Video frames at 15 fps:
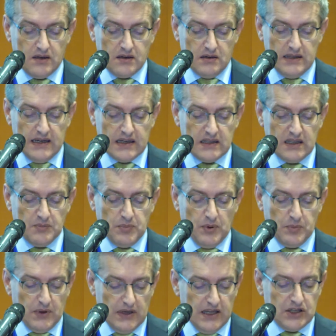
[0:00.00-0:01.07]
and conducting
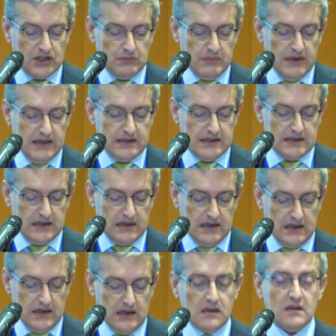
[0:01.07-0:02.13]
population-based
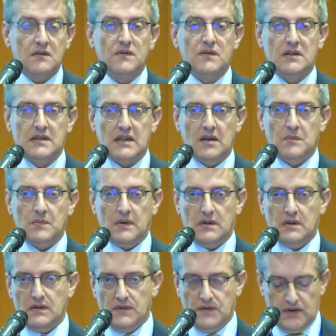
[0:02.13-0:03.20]
screening, for
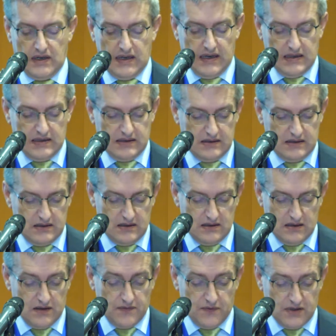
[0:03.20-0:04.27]
example,
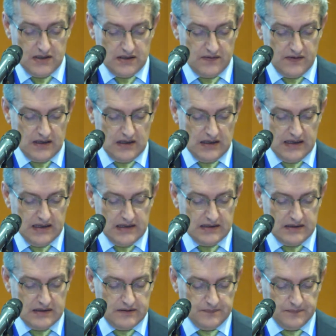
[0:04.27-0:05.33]
for cervical
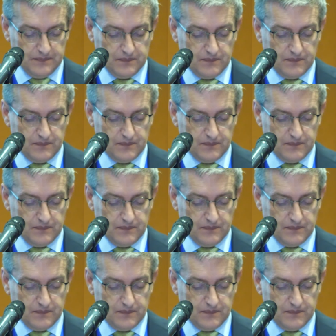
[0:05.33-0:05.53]
cancer.